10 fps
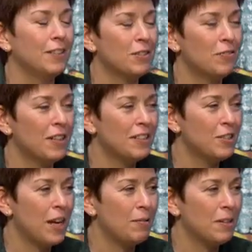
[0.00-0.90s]
fun to
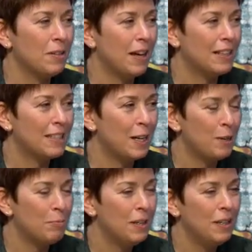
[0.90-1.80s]
chat with you last
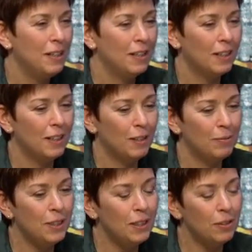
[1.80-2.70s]
time.
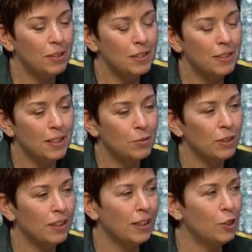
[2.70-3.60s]
It's
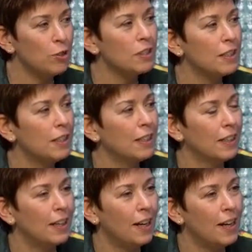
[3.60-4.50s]
really
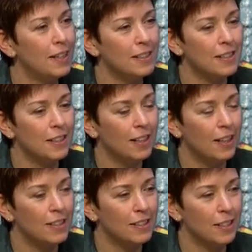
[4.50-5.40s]
interesting as
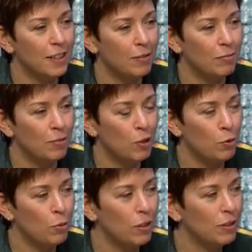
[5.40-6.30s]
the
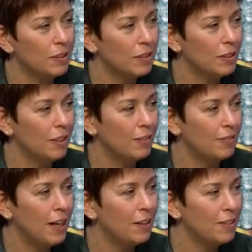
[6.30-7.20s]
world of
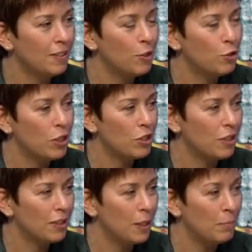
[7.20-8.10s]
health and
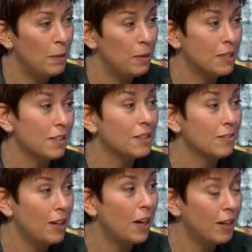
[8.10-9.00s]
nutrition and my business
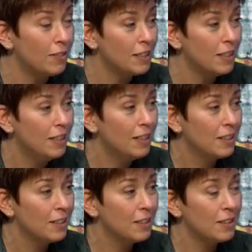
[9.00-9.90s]
evolves
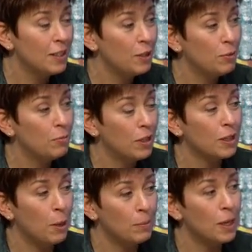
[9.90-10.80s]
to see what
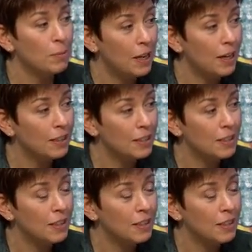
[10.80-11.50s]
comes up next.